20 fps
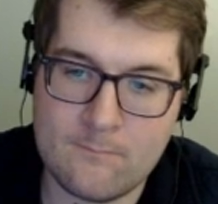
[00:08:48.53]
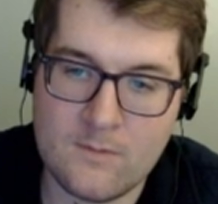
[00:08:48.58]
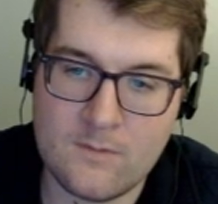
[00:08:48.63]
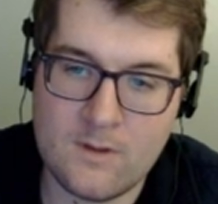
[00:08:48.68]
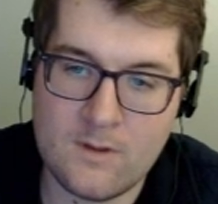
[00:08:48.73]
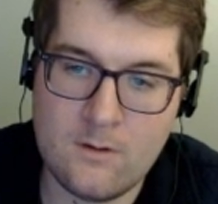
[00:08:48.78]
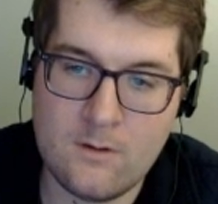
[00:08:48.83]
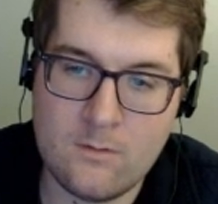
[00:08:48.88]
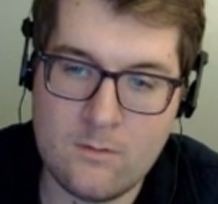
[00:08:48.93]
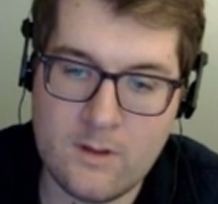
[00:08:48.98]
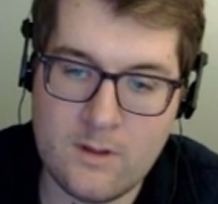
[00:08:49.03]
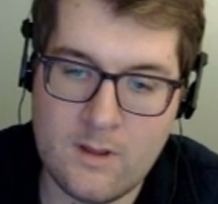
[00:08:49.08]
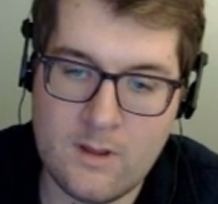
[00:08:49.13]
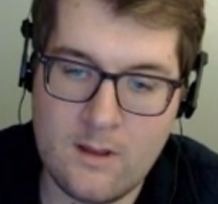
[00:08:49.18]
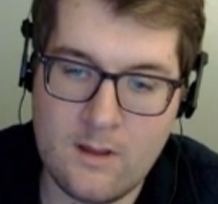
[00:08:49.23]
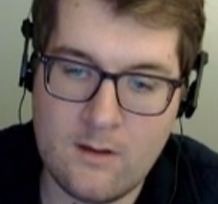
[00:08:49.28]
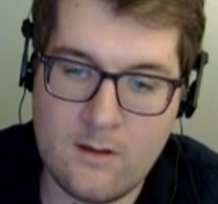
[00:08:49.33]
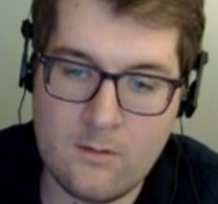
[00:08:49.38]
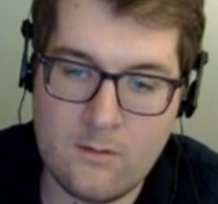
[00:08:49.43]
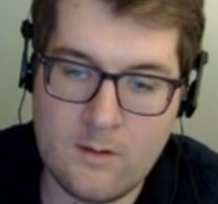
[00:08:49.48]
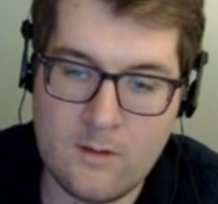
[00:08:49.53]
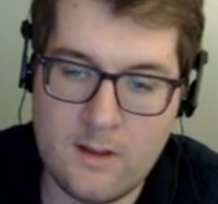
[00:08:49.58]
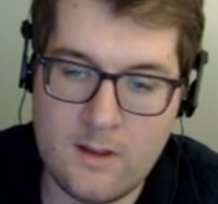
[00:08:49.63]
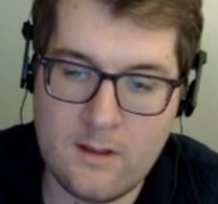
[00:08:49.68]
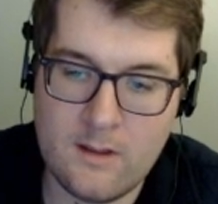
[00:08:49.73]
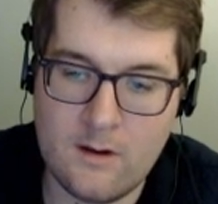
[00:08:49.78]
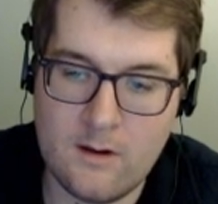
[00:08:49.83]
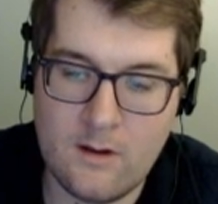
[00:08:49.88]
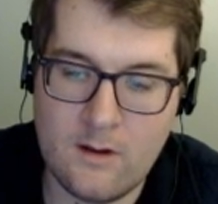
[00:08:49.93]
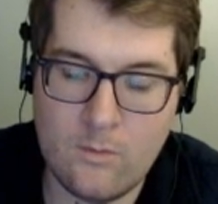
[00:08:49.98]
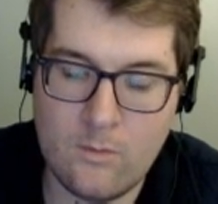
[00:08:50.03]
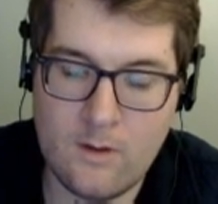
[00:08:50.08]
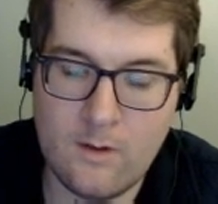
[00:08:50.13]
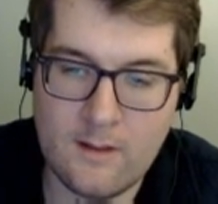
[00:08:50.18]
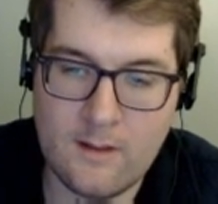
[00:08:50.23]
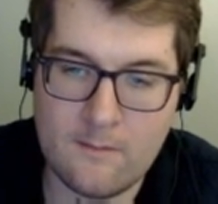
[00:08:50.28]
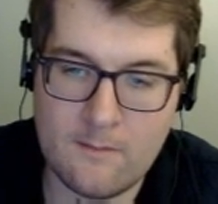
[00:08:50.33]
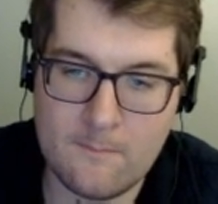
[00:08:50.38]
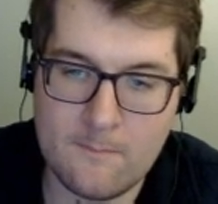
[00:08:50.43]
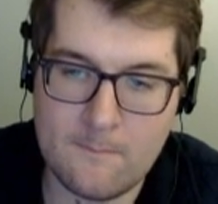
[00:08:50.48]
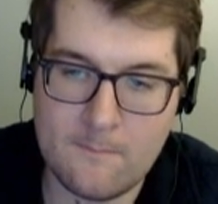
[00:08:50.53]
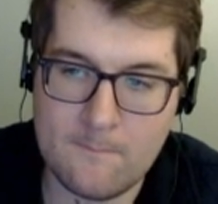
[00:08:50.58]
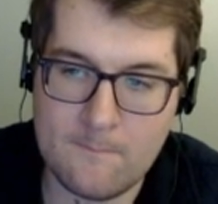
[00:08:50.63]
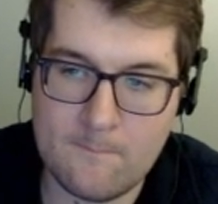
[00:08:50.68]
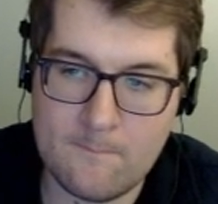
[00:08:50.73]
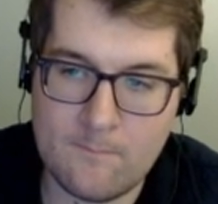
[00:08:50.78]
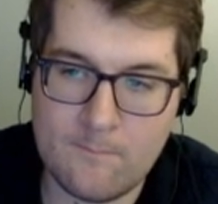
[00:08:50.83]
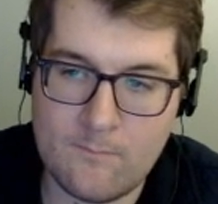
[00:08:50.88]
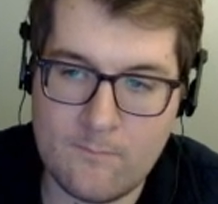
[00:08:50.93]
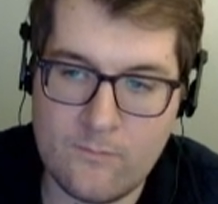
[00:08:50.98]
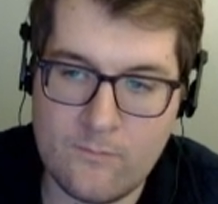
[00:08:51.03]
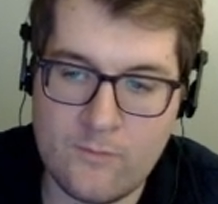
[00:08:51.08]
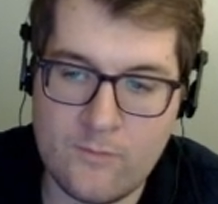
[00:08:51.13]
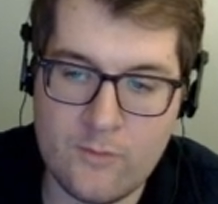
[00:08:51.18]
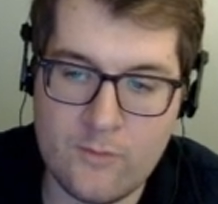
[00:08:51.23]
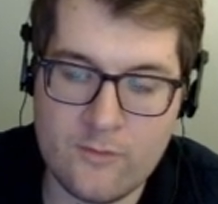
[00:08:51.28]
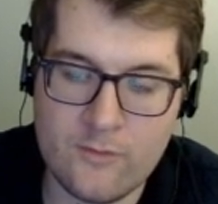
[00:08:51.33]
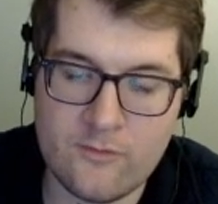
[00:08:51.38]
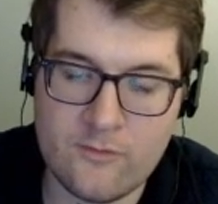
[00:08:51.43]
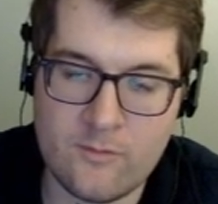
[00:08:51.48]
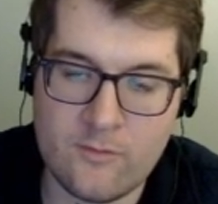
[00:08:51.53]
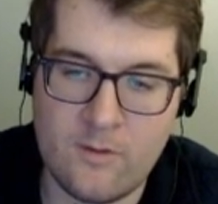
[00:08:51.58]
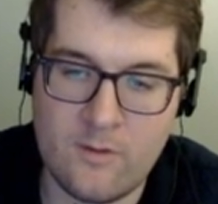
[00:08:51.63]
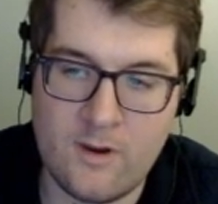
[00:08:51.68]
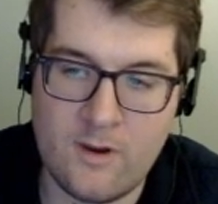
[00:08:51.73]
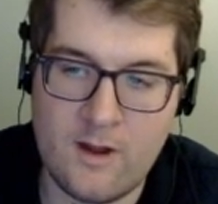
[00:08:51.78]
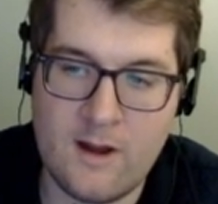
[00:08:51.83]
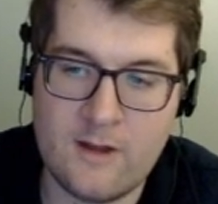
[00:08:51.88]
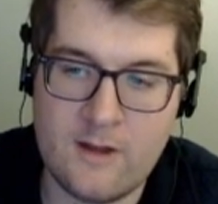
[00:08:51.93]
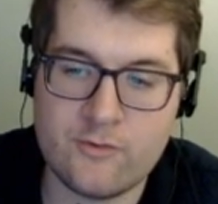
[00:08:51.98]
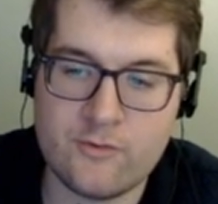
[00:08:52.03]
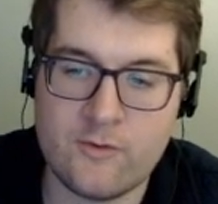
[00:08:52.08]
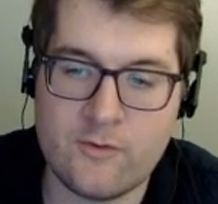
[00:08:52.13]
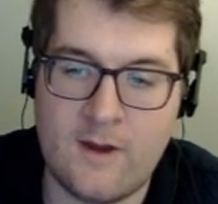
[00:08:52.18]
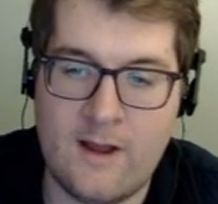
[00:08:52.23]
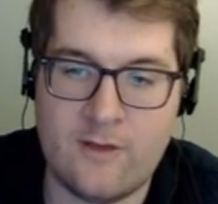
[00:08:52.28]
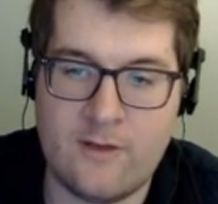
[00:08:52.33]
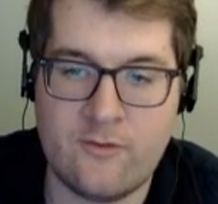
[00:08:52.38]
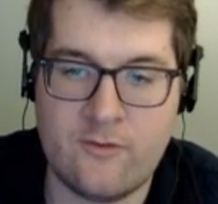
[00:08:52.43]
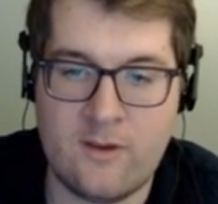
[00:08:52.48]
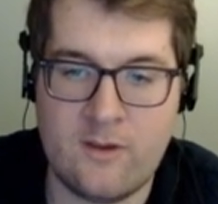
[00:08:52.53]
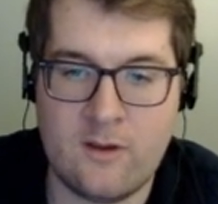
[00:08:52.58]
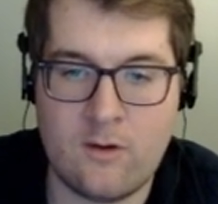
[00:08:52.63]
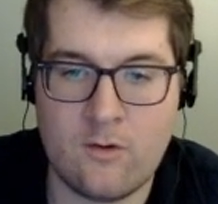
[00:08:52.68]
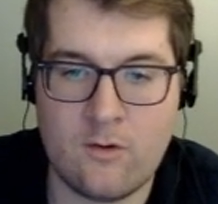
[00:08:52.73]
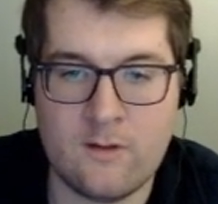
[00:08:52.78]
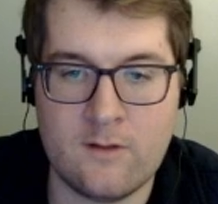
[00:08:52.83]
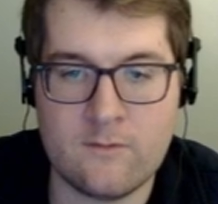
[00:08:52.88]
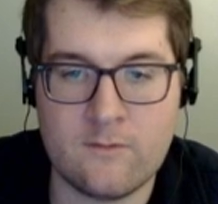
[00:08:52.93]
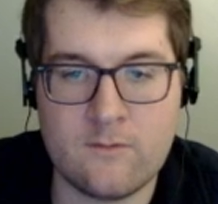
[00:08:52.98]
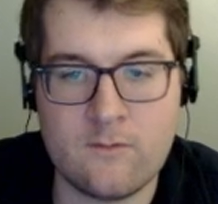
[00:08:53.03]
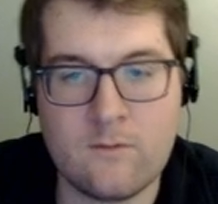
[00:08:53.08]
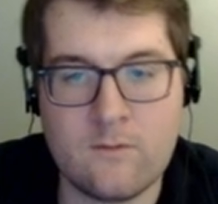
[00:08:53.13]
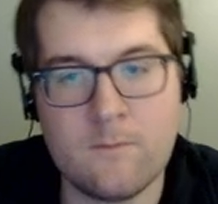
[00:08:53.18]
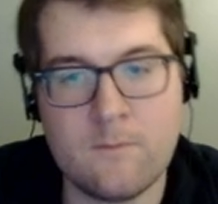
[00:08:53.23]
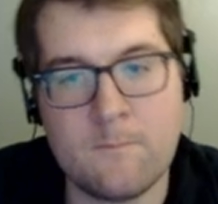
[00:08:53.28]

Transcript: Okay, okay, you know what? Those are some not trash secrets.